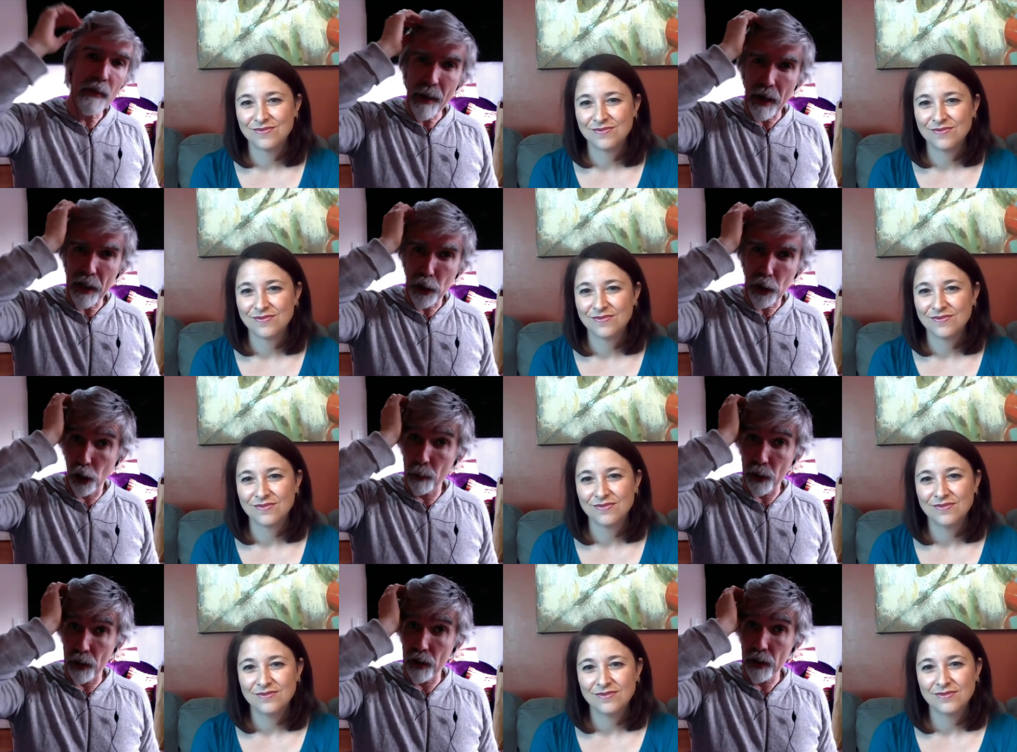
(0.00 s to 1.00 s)
Speaker 1: about a
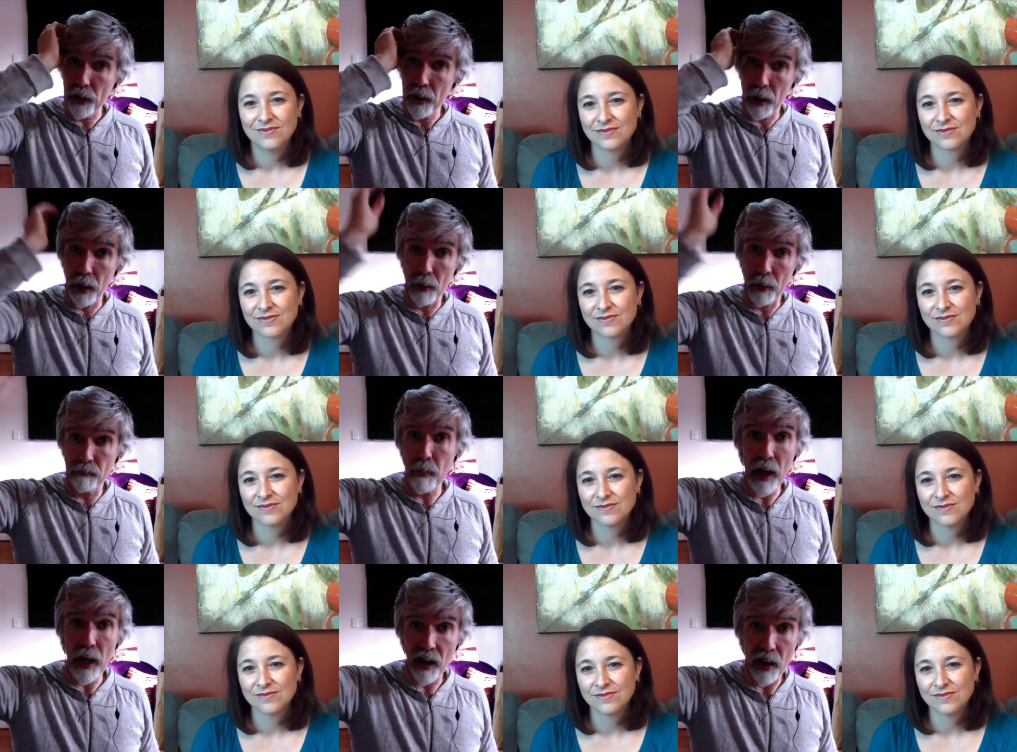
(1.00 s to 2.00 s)
kilometre, uh,
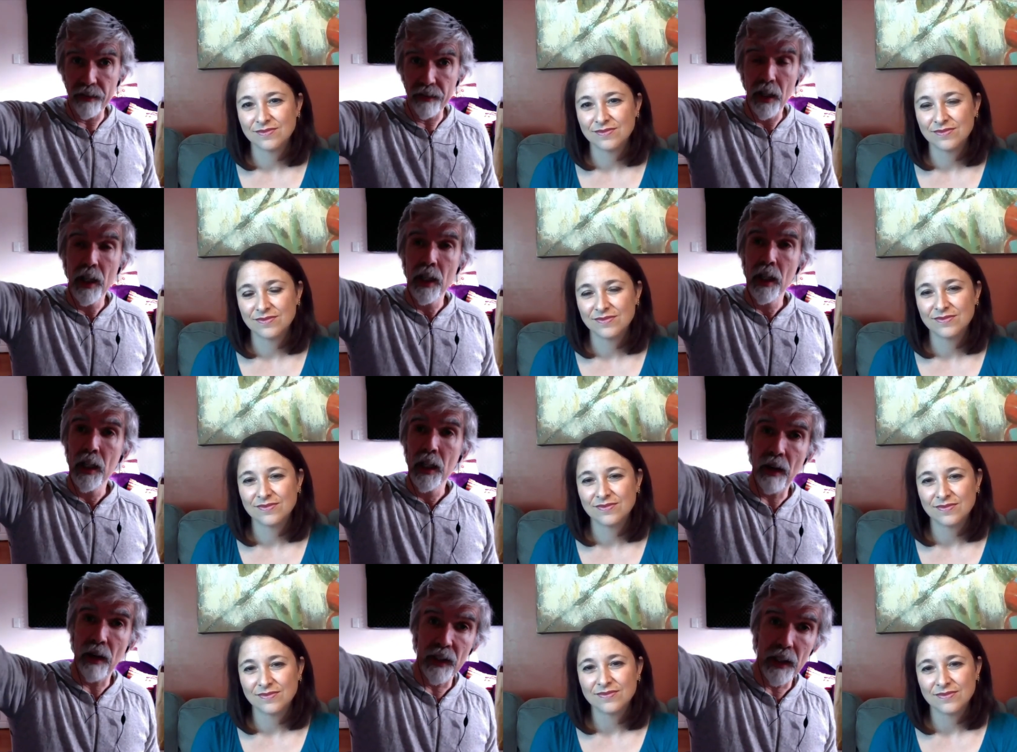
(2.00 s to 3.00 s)
mile and a half,
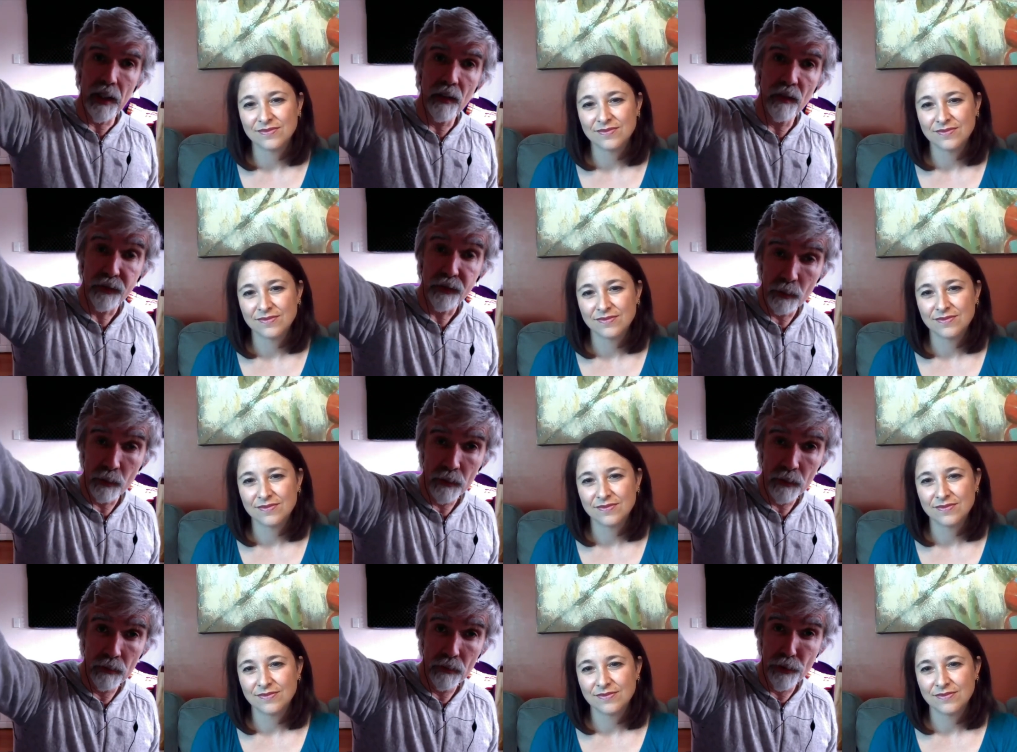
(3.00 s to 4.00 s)
roughly, from
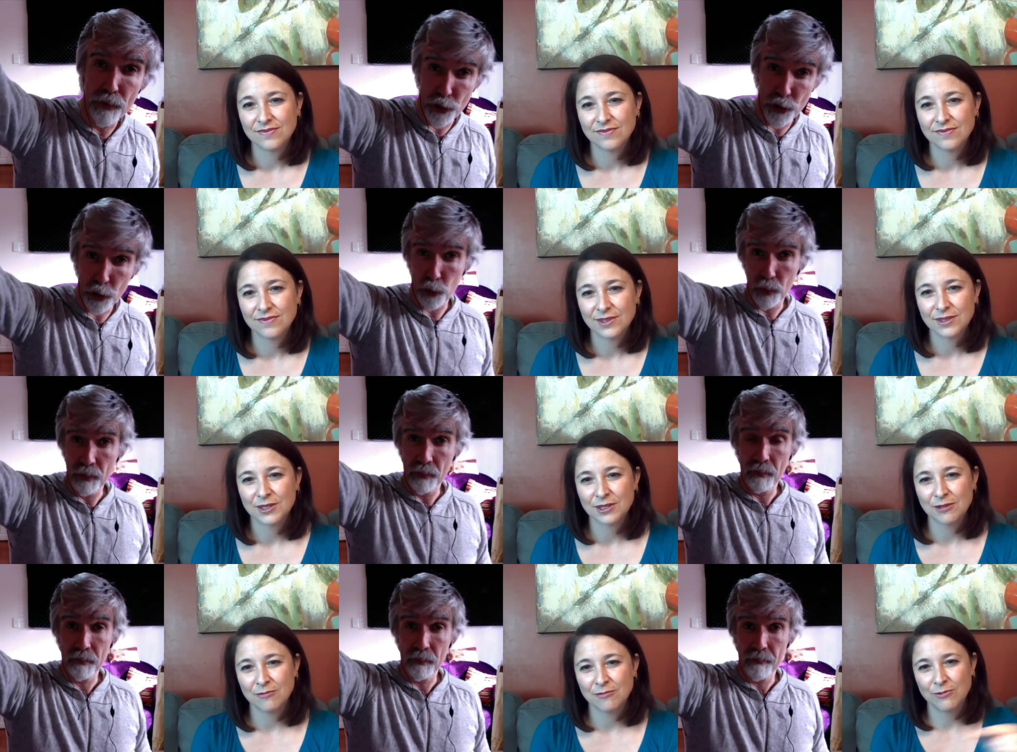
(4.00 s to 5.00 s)
the zoo.
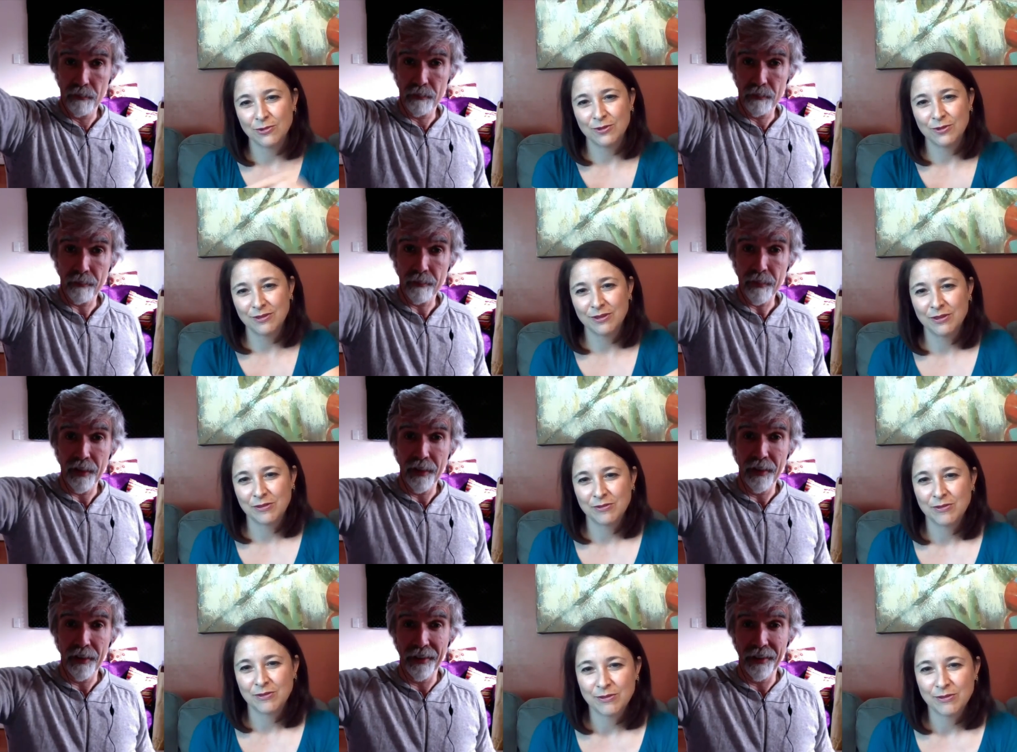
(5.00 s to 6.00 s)

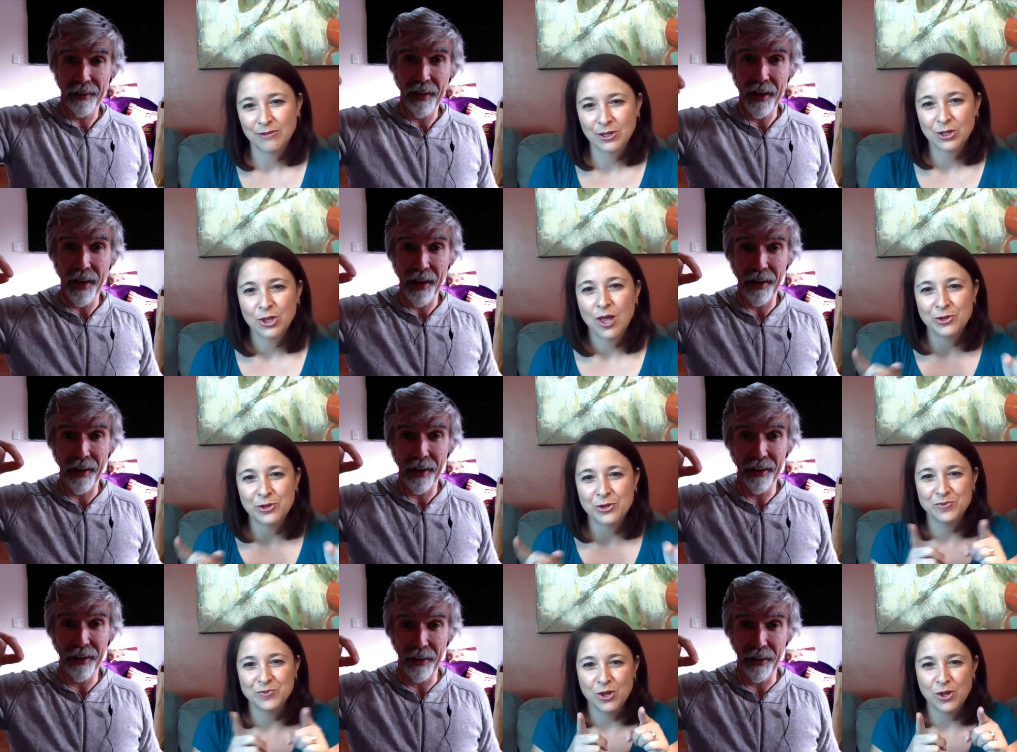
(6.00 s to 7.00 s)
Speaker 2: A kilometre is
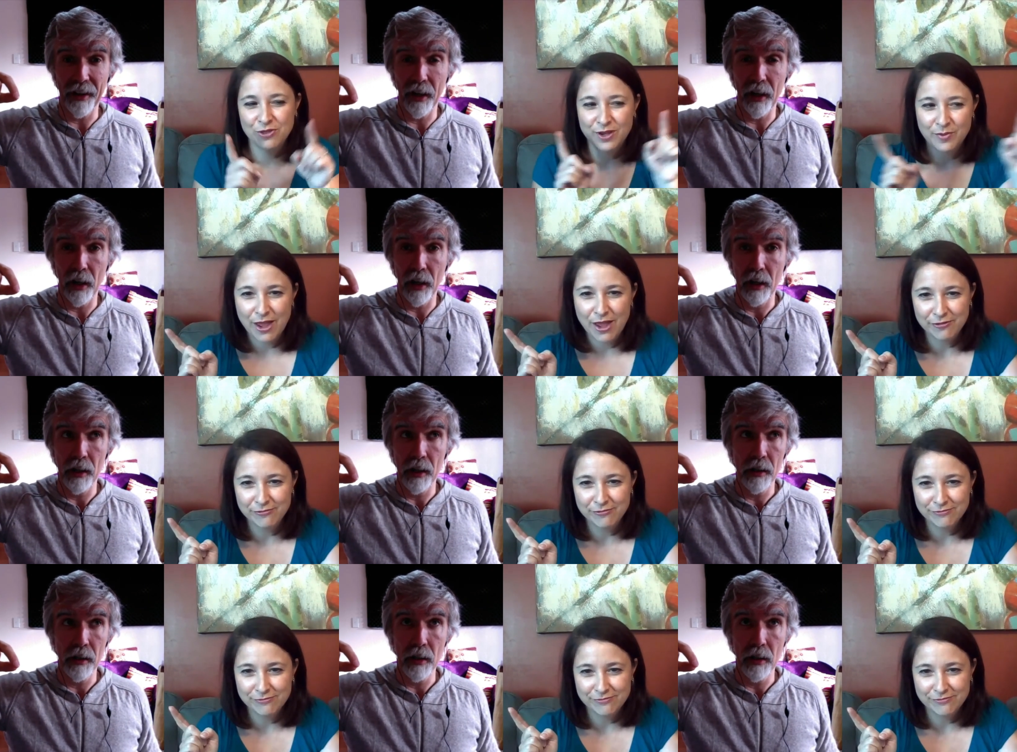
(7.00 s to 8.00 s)
smaller than a mile.
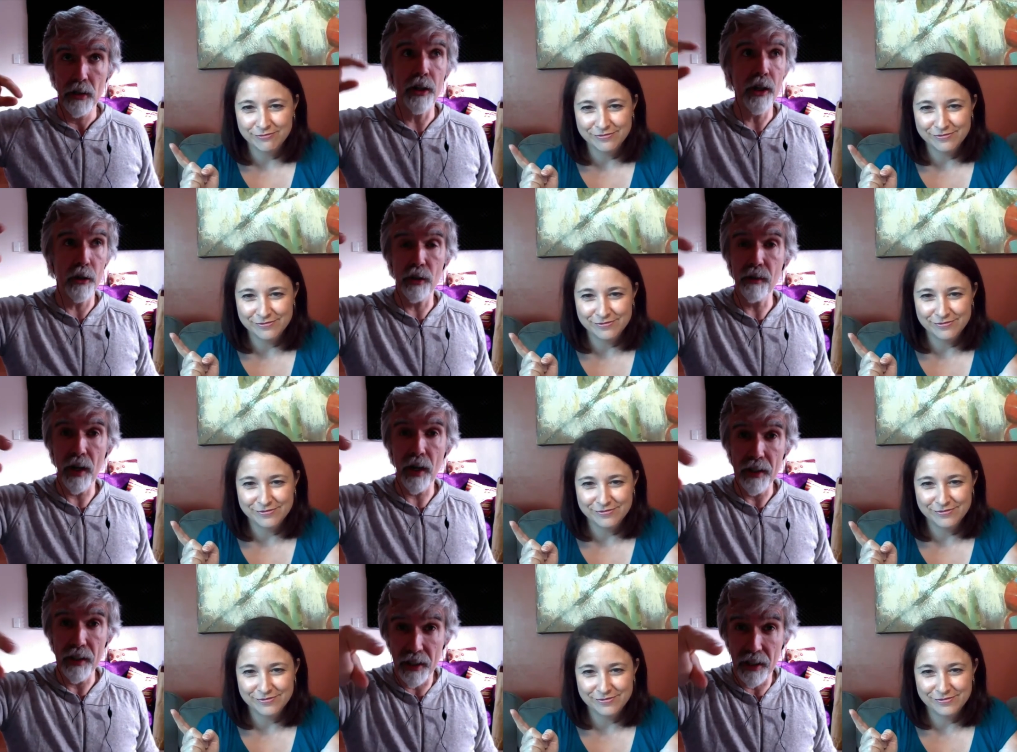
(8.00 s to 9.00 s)
Speaker 1: So no, you're right.
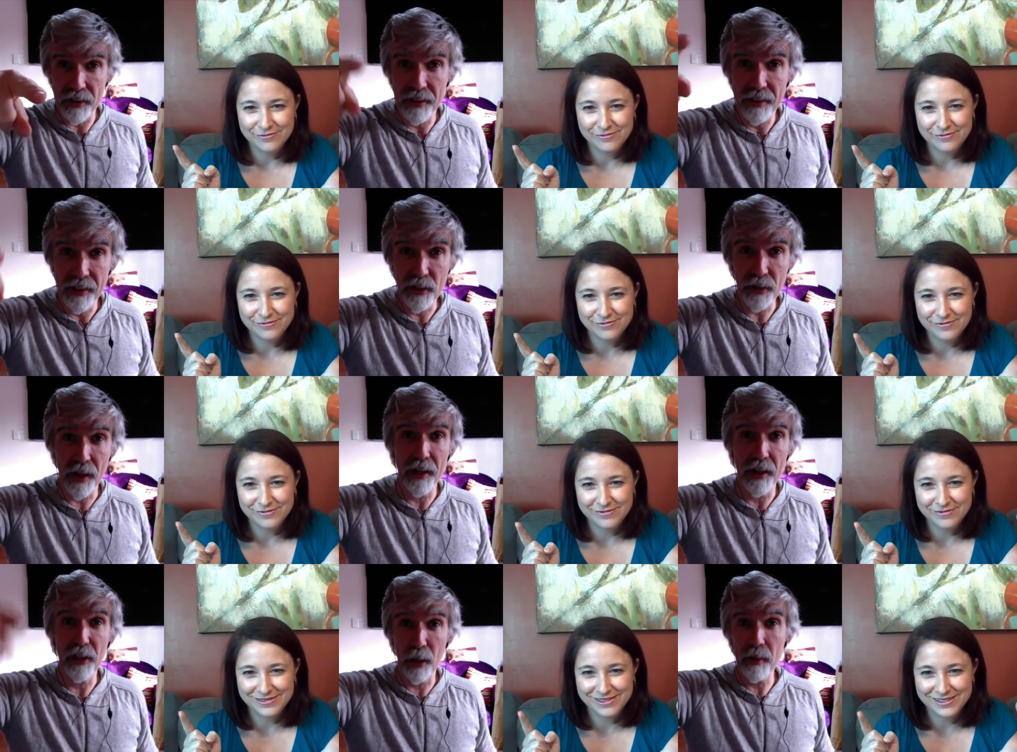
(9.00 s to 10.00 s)
It is. That's right. A
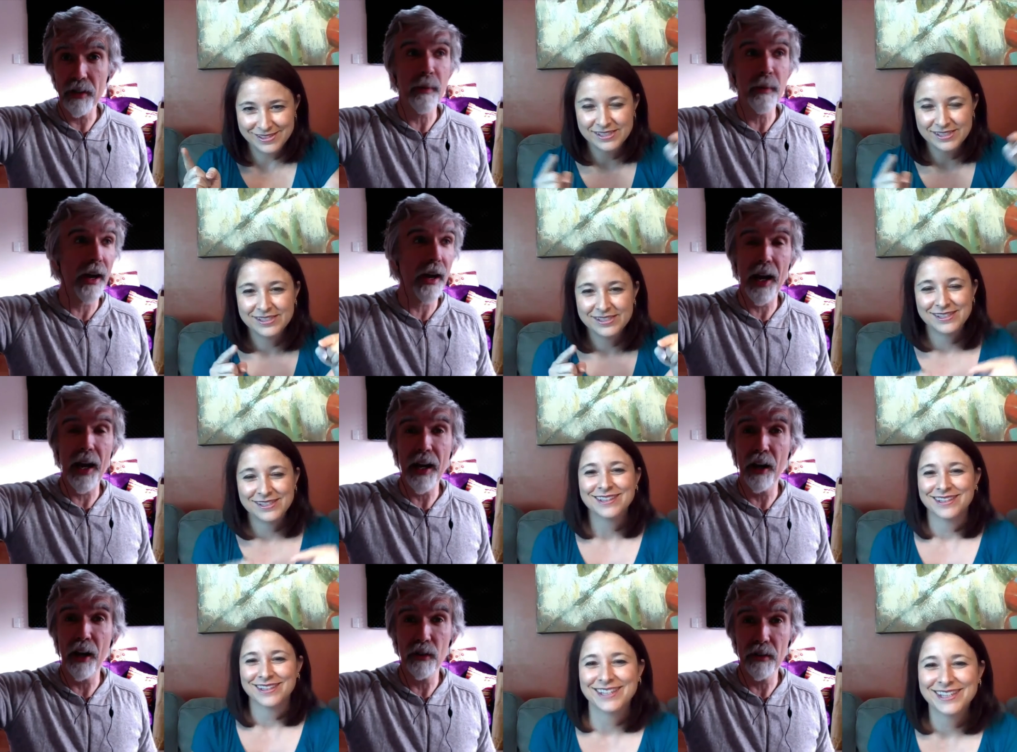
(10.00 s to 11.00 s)
kilometre is about
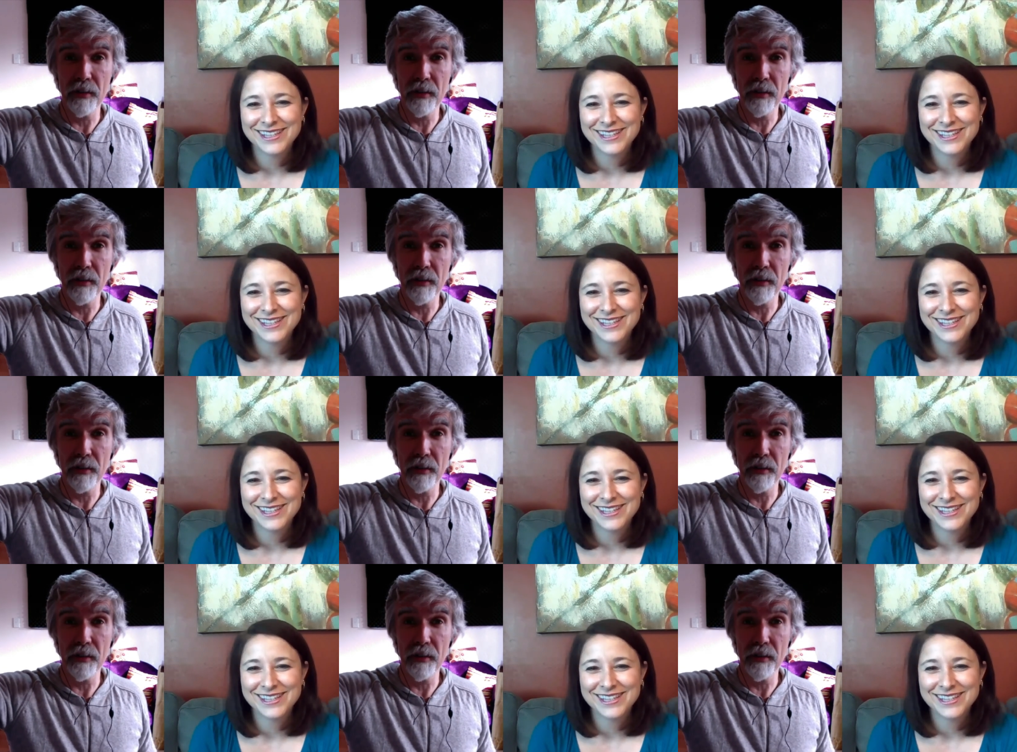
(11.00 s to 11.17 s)
800.